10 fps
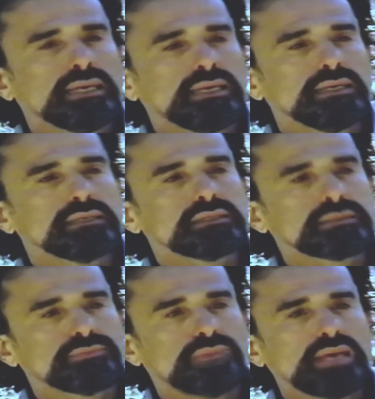
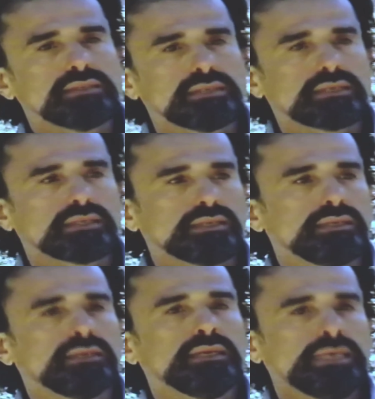is
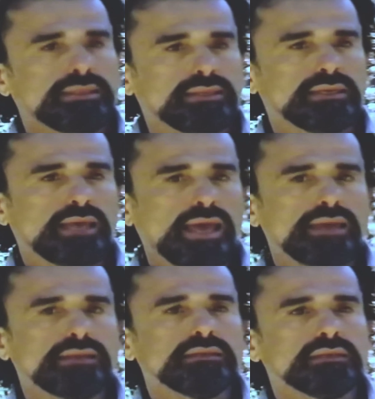basically the
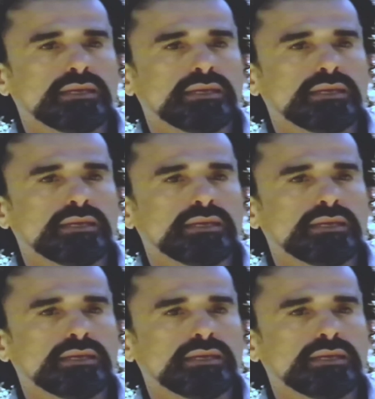end,